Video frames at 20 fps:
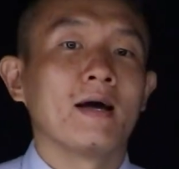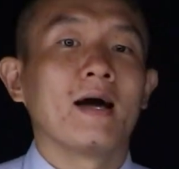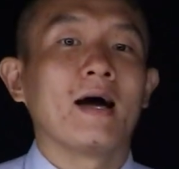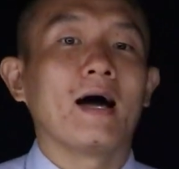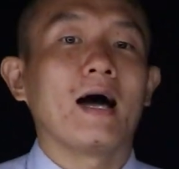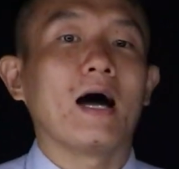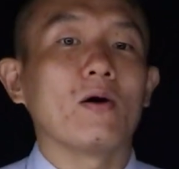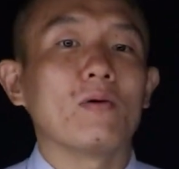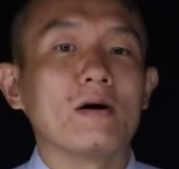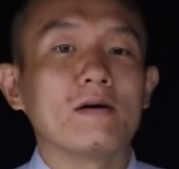
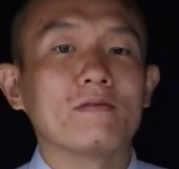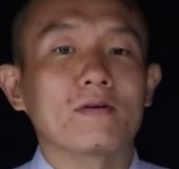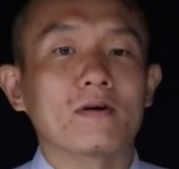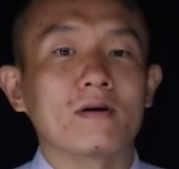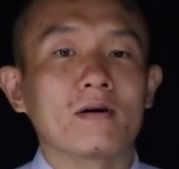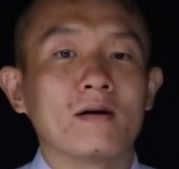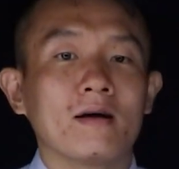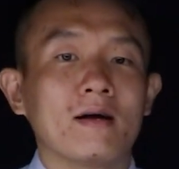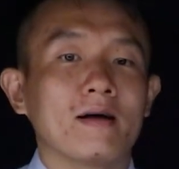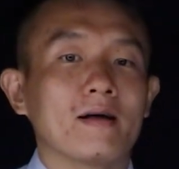
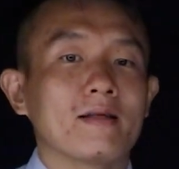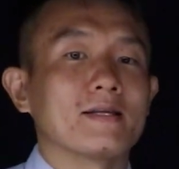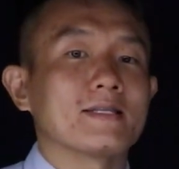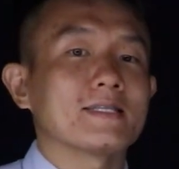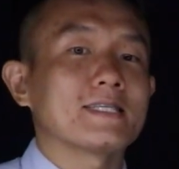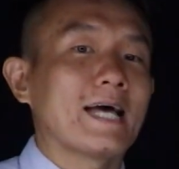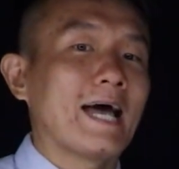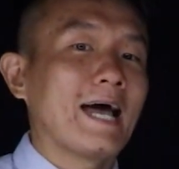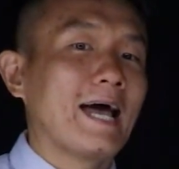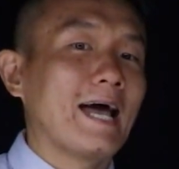However, the
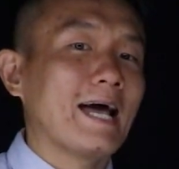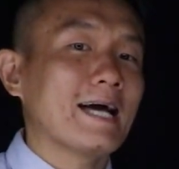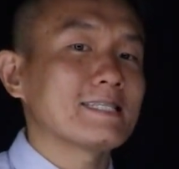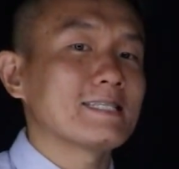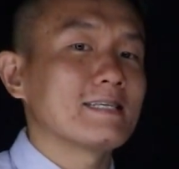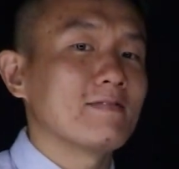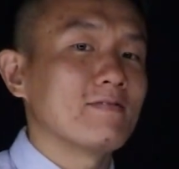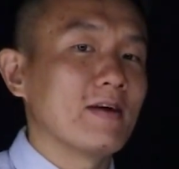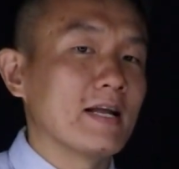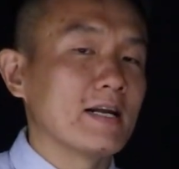tax
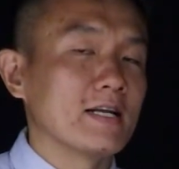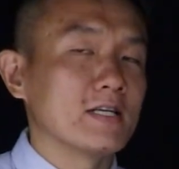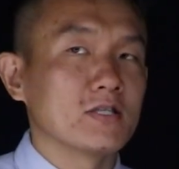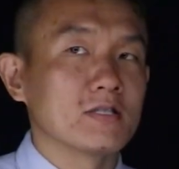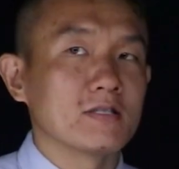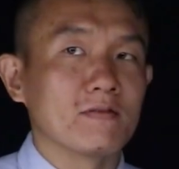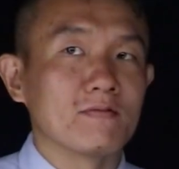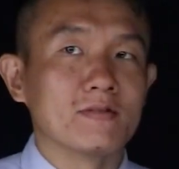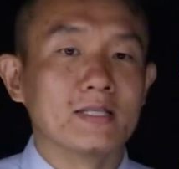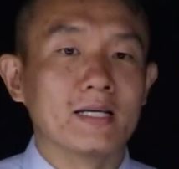advantages
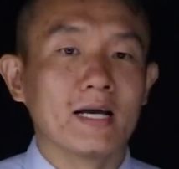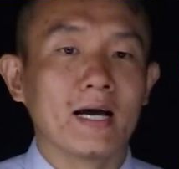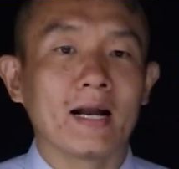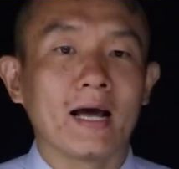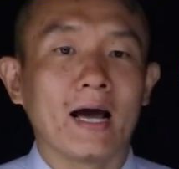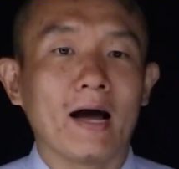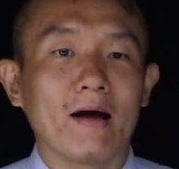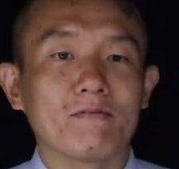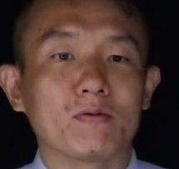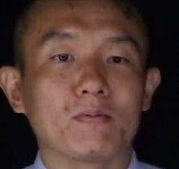of debt
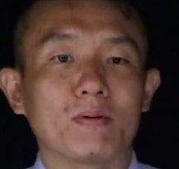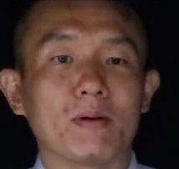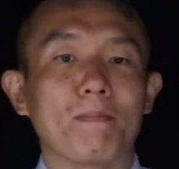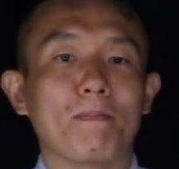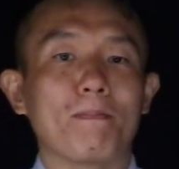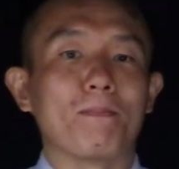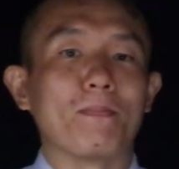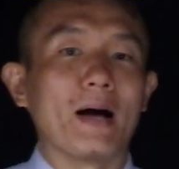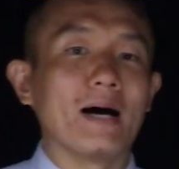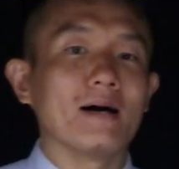have to be
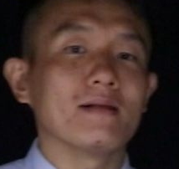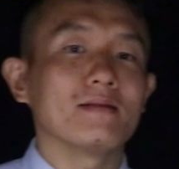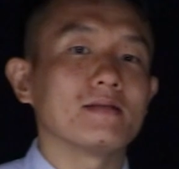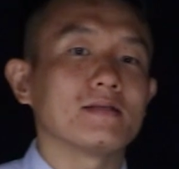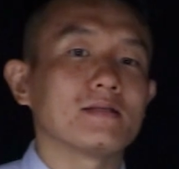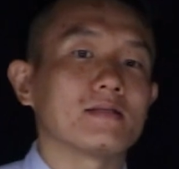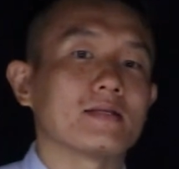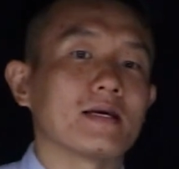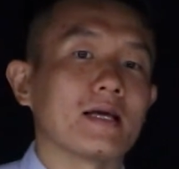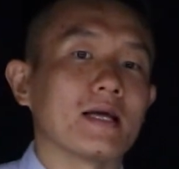
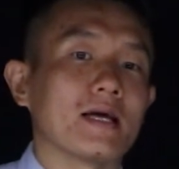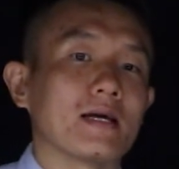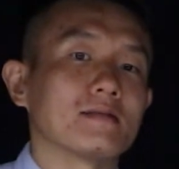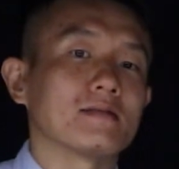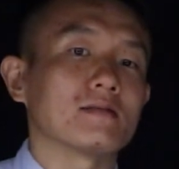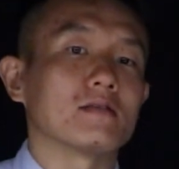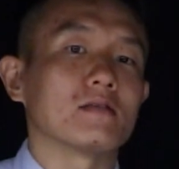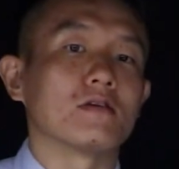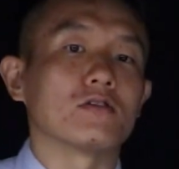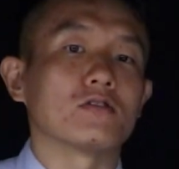balanced
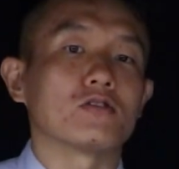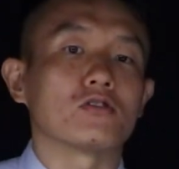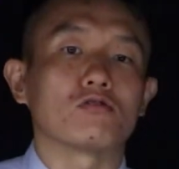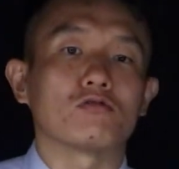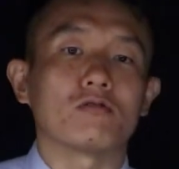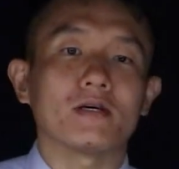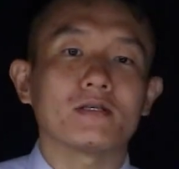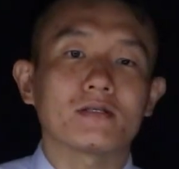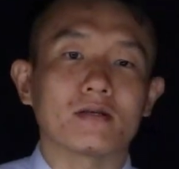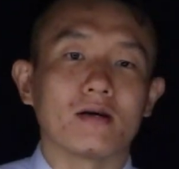against the
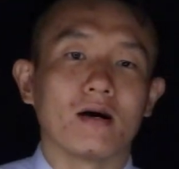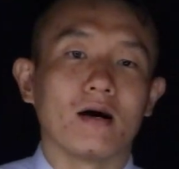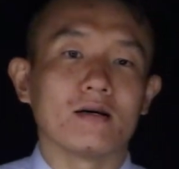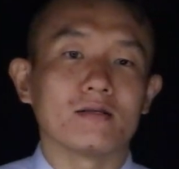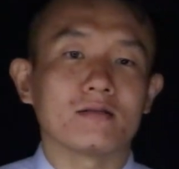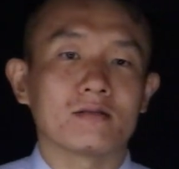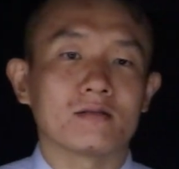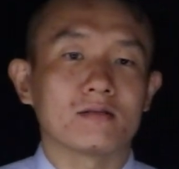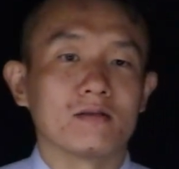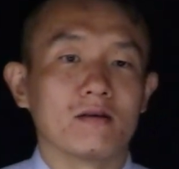distress
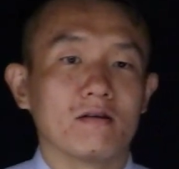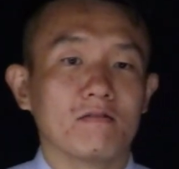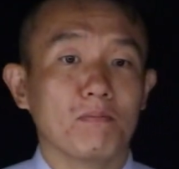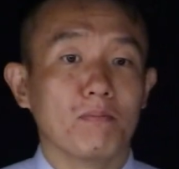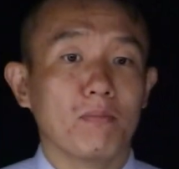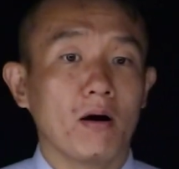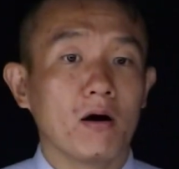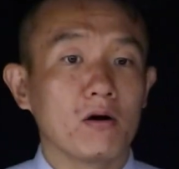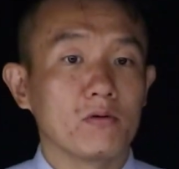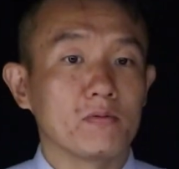costs of
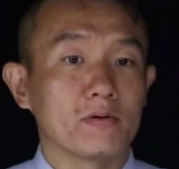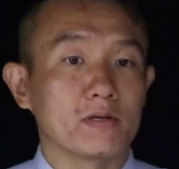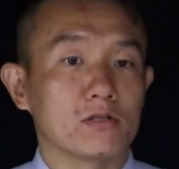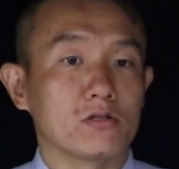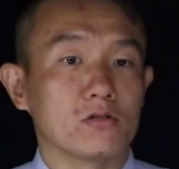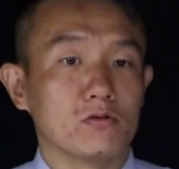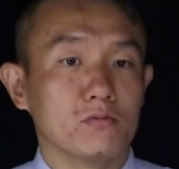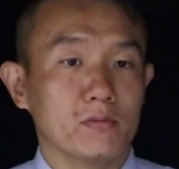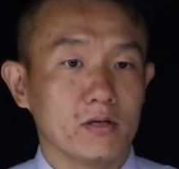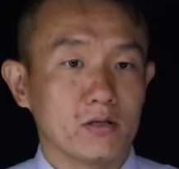borrowing
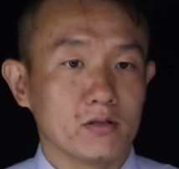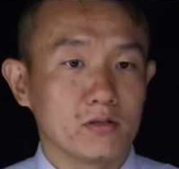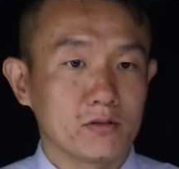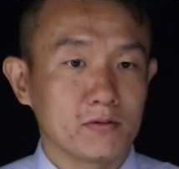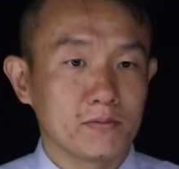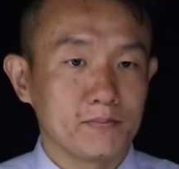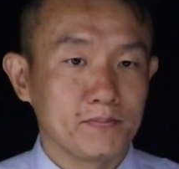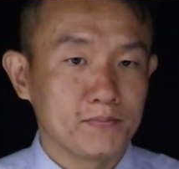too much.